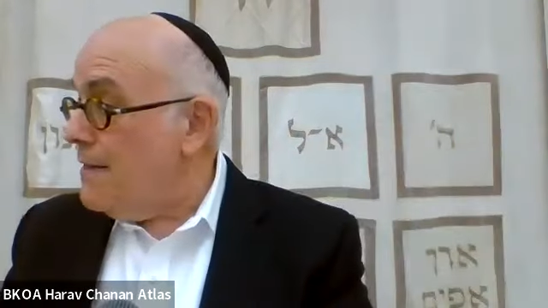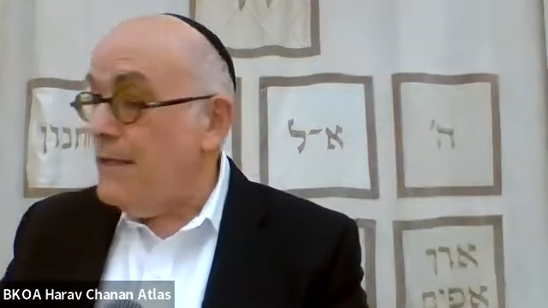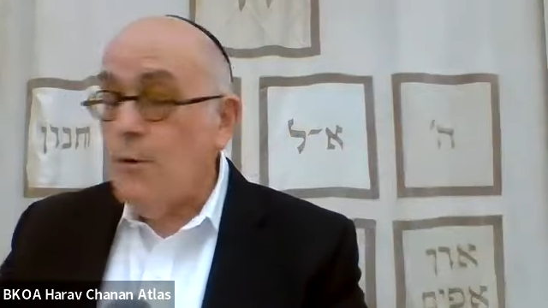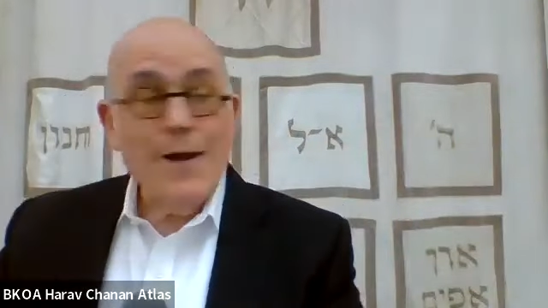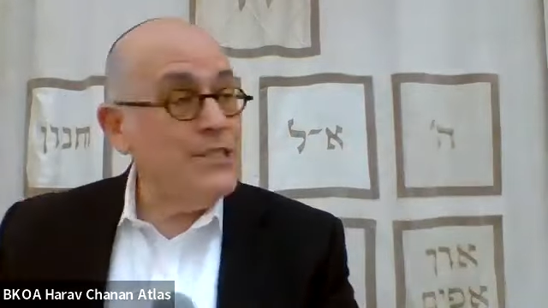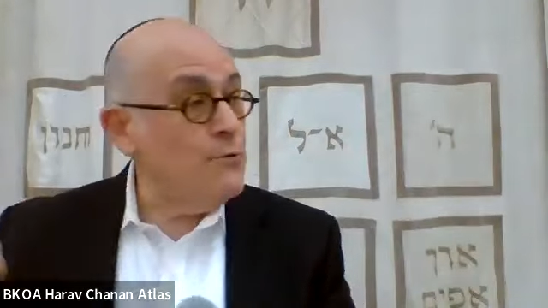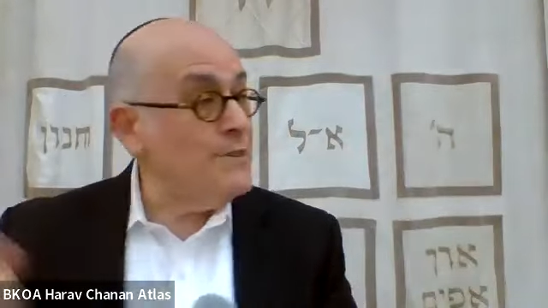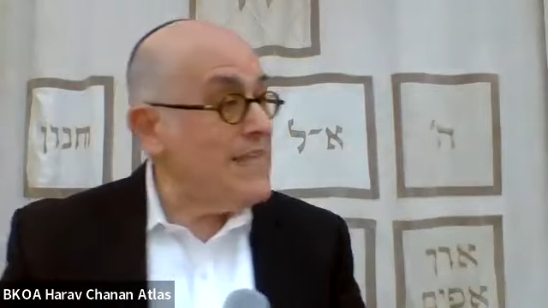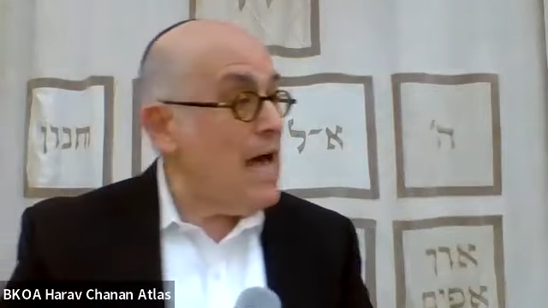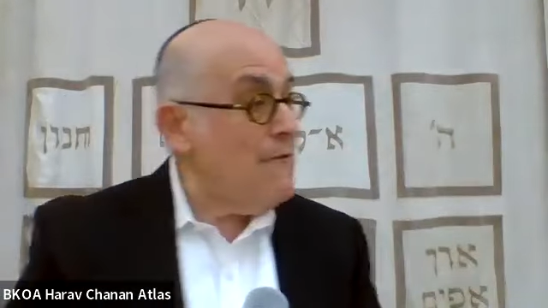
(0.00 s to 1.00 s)
than the way she
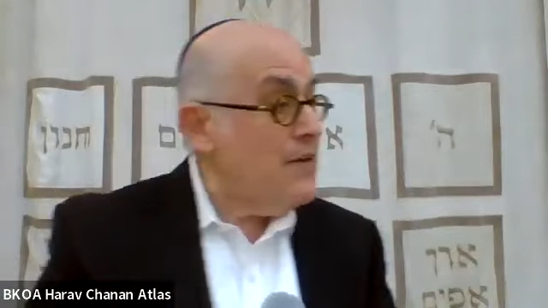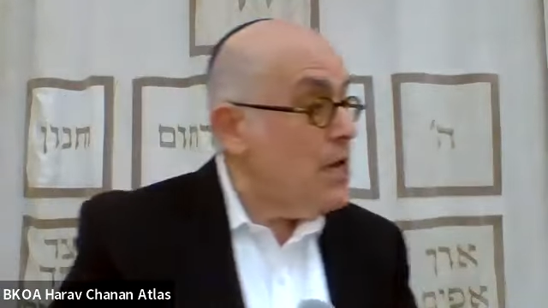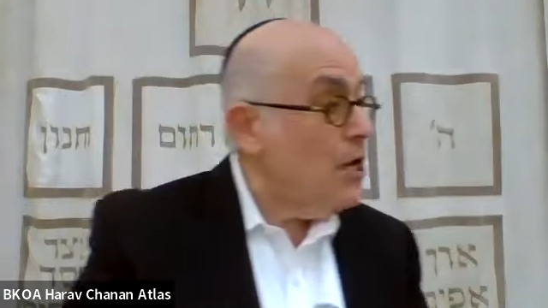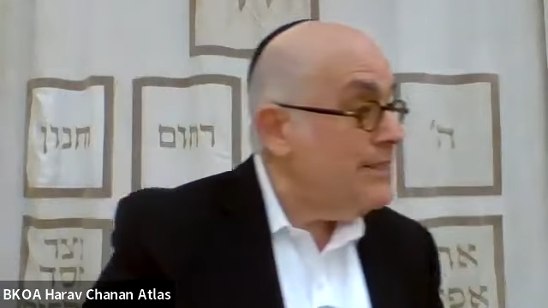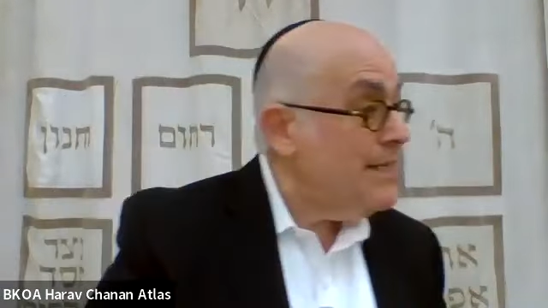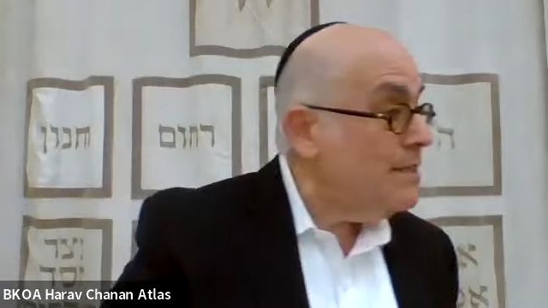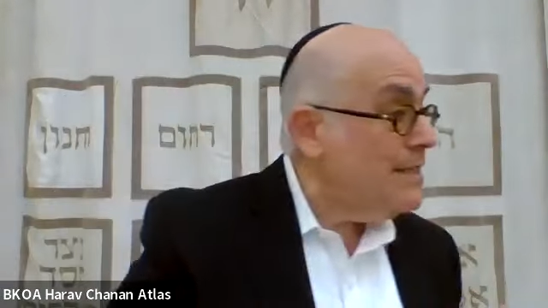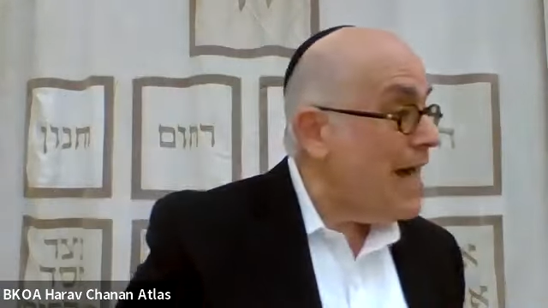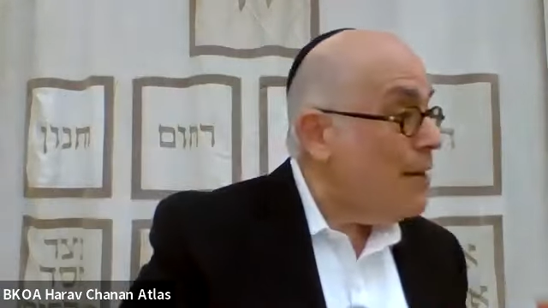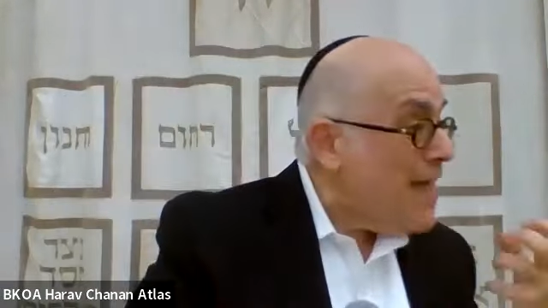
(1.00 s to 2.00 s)
was davening
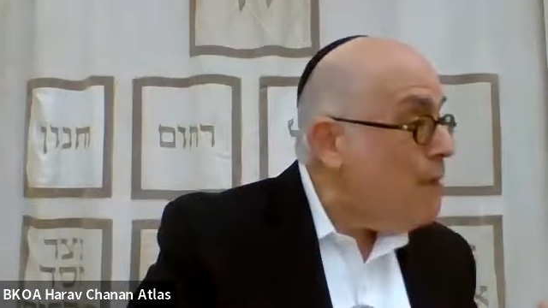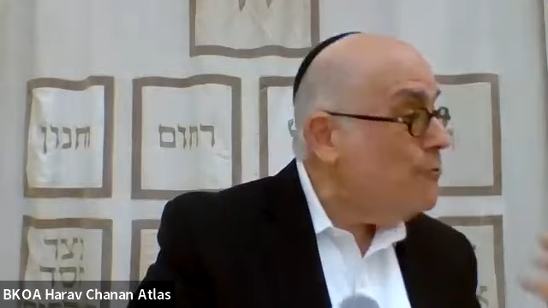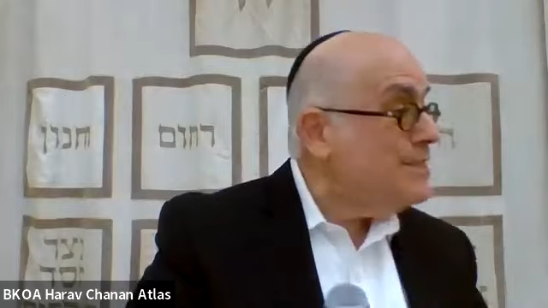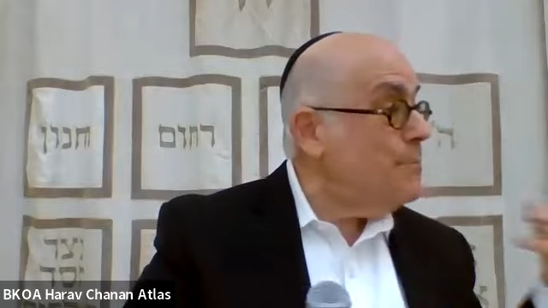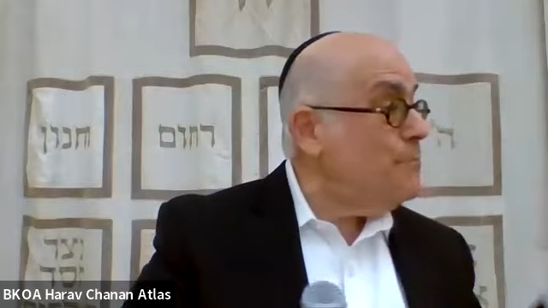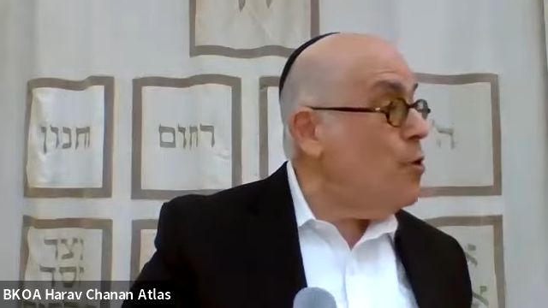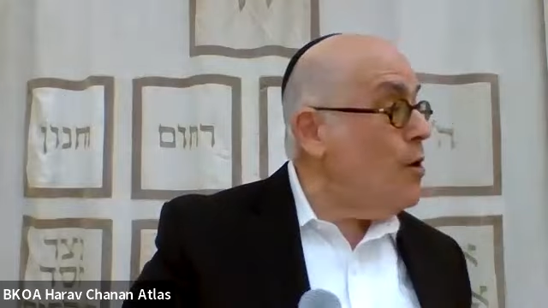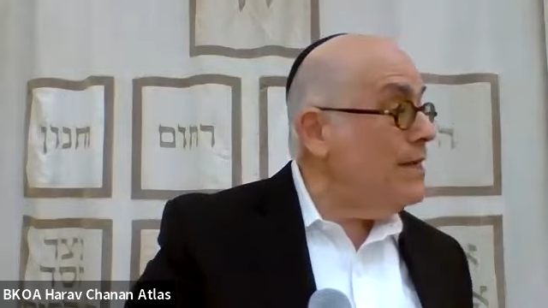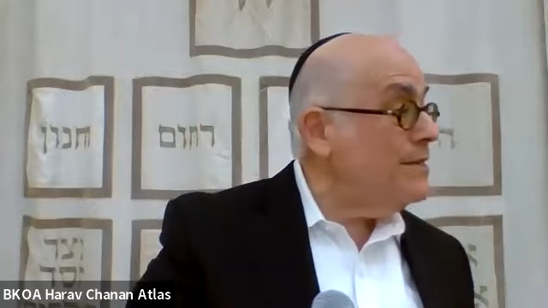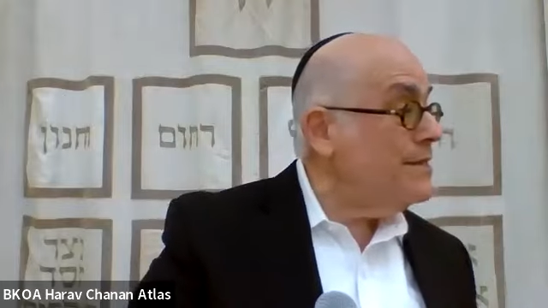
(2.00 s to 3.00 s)
until now. That was the
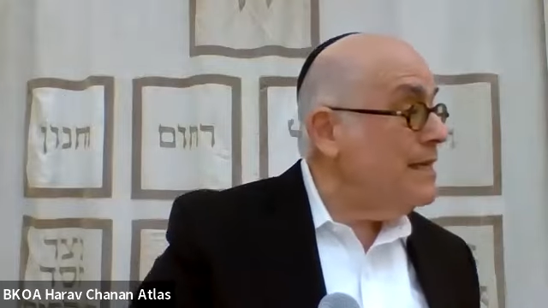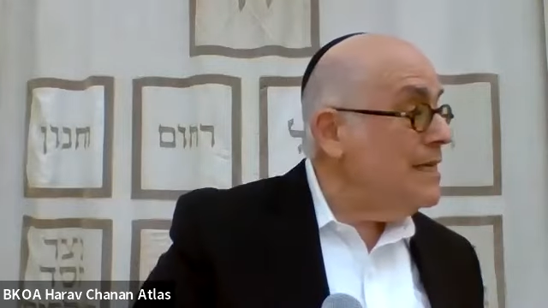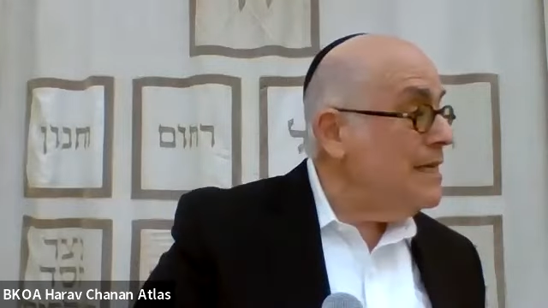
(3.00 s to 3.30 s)
point.